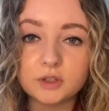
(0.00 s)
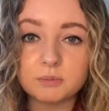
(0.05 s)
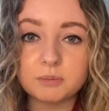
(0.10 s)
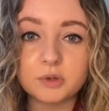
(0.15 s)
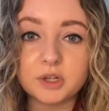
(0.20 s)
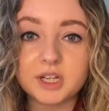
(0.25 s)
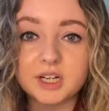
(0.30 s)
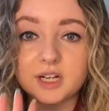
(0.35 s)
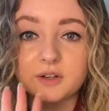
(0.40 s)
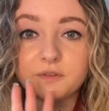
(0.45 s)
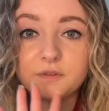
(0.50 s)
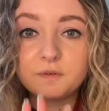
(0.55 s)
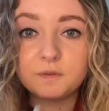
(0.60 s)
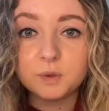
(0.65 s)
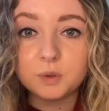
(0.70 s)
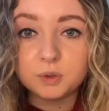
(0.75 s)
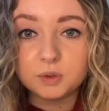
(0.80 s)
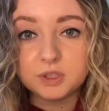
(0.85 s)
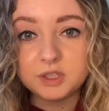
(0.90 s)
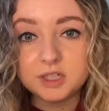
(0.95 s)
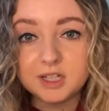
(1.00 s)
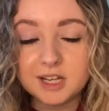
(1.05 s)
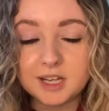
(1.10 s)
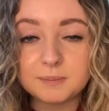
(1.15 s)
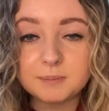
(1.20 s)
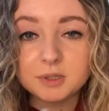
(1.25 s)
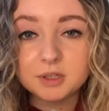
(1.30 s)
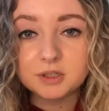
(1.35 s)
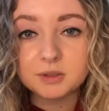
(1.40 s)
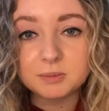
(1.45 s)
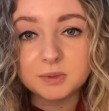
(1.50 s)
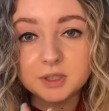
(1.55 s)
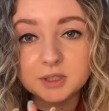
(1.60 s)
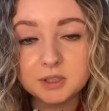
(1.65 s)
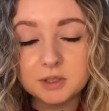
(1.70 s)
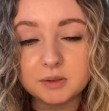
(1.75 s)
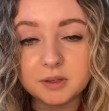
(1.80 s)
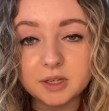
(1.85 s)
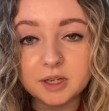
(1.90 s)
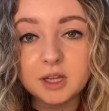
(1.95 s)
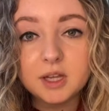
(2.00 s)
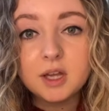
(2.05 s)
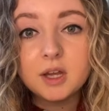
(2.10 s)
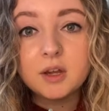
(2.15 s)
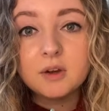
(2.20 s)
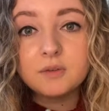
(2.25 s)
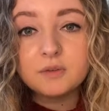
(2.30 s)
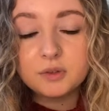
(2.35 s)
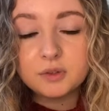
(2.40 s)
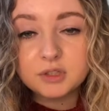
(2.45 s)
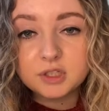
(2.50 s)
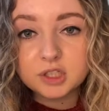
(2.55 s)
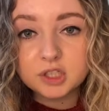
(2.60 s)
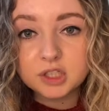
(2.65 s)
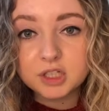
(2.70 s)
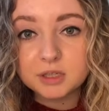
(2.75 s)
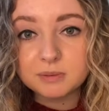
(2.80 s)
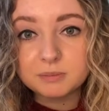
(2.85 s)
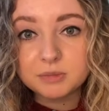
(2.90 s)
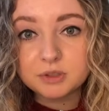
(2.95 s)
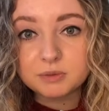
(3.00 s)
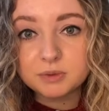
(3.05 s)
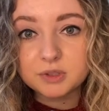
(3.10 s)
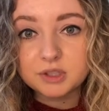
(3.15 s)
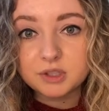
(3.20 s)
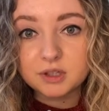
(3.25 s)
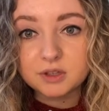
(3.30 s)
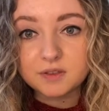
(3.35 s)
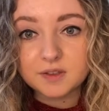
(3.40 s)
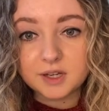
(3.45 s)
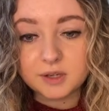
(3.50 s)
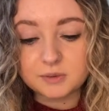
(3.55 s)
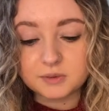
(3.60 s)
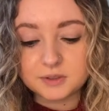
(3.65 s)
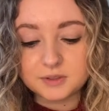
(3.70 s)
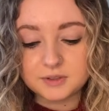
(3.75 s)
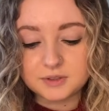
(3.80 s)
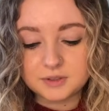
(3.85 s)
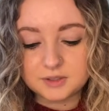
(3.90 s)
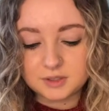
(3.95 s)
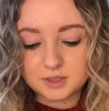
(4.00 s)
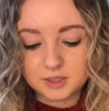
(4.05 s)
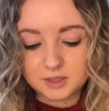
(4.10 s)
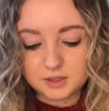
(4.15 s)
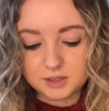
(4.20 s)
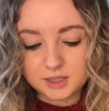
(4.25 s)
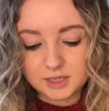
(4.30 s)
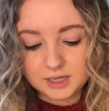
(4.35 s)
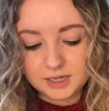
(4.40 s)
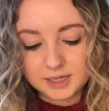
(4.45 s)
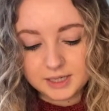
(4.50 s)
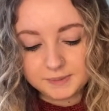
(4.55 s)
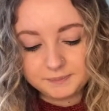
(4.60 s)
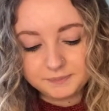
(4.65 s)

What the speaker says: We're going to have 4 today because we're doing 4-digit numbers, which are thousands, okay?